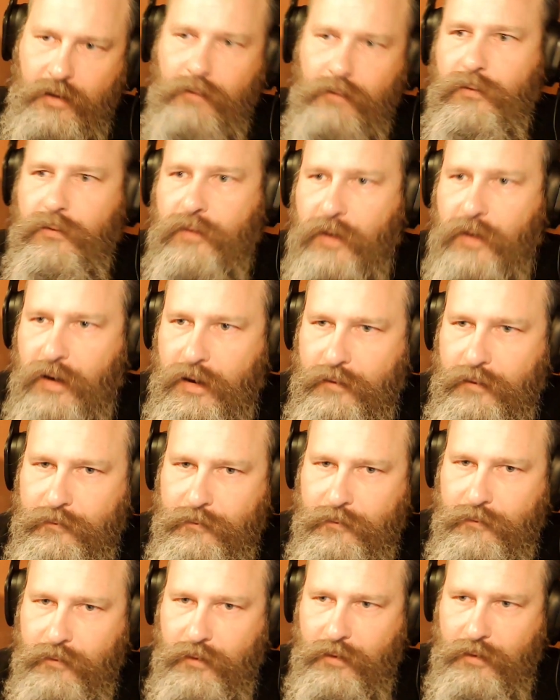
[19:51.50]
gives
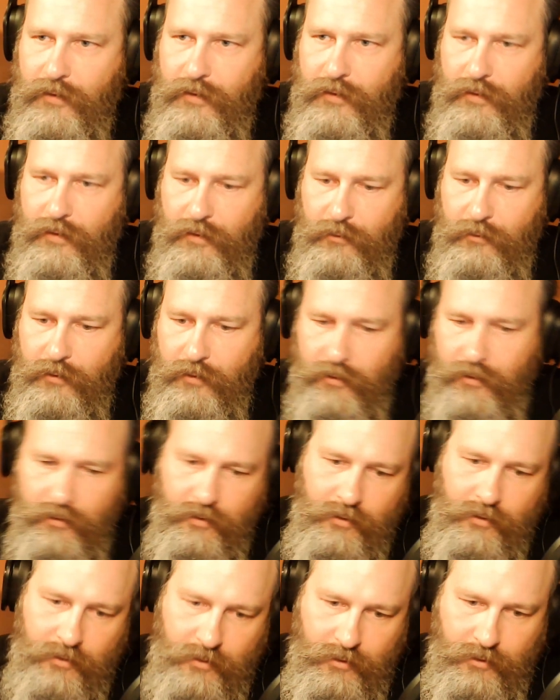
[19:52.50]
off
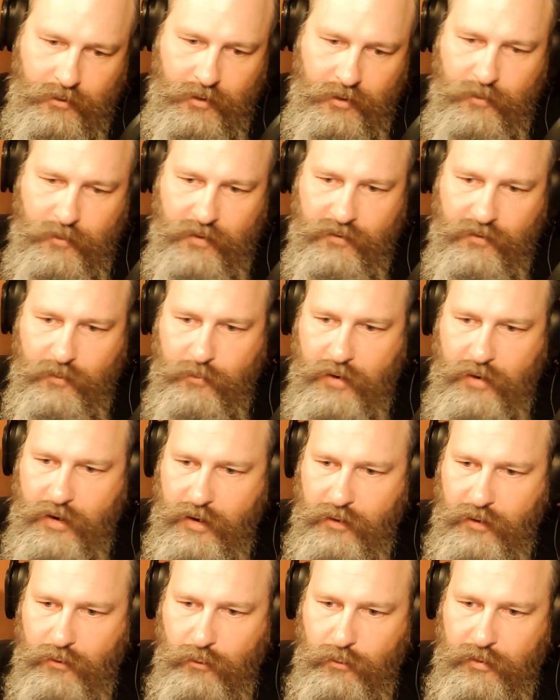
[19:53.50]
emits a
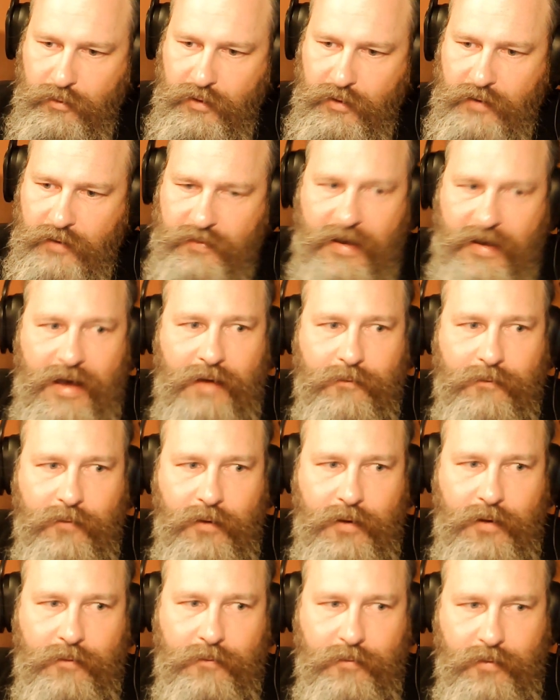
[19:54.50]
particle within its
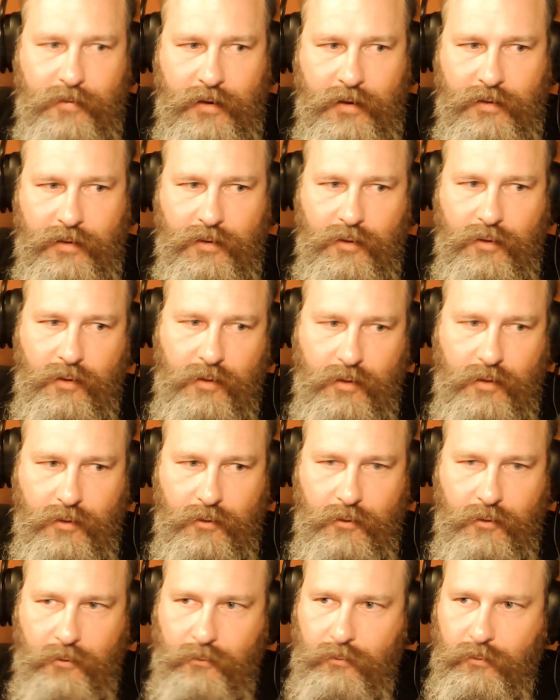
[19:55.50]
half-life, then
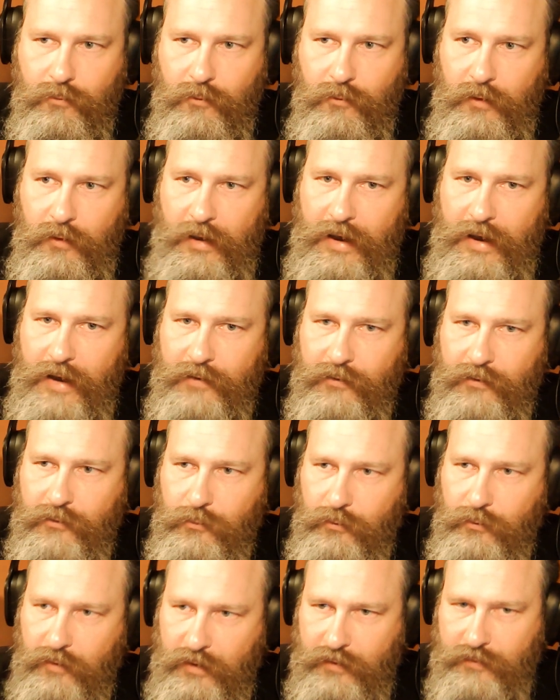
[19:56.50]
the gas
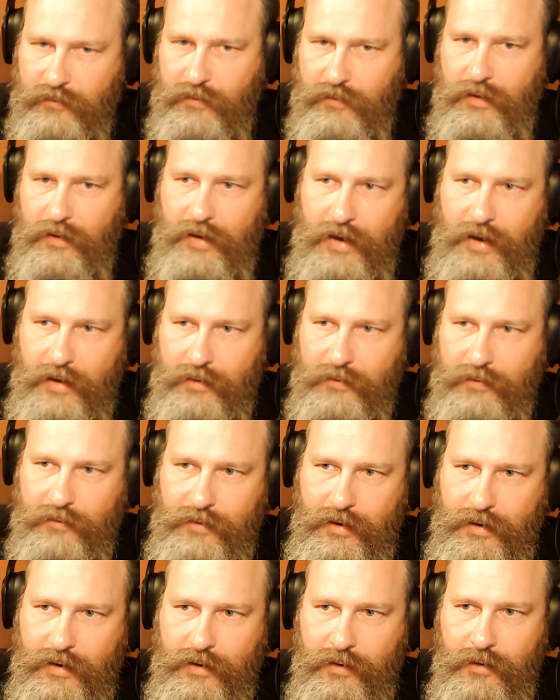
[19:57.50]
is released and the cat is
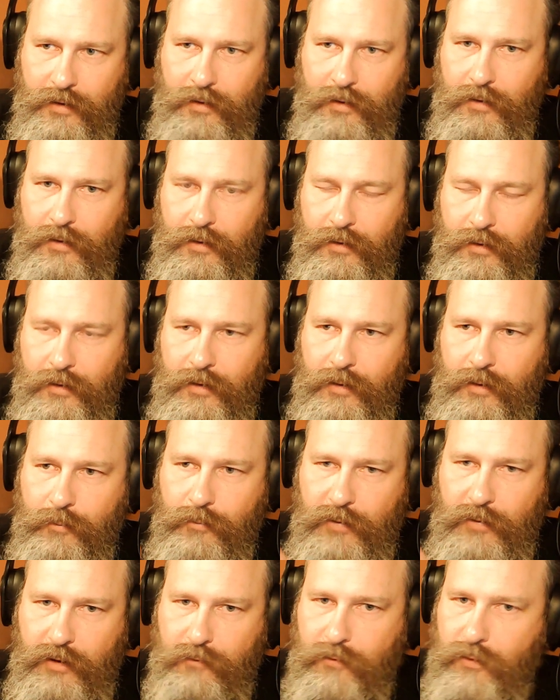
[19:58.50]
dead.
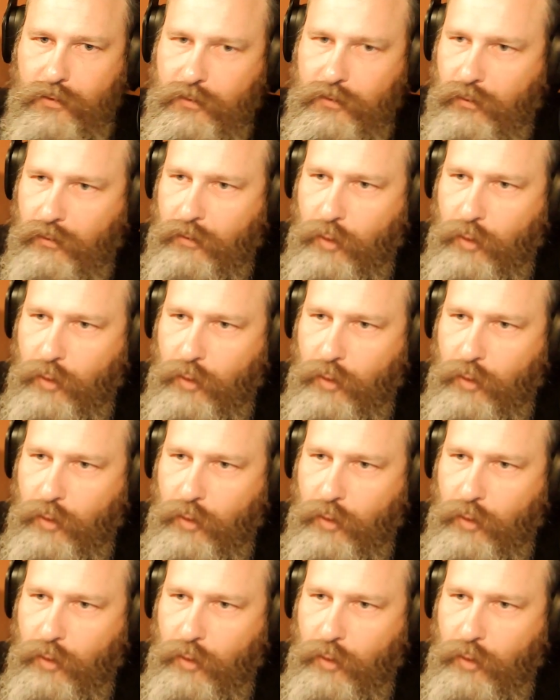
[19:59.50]
But if you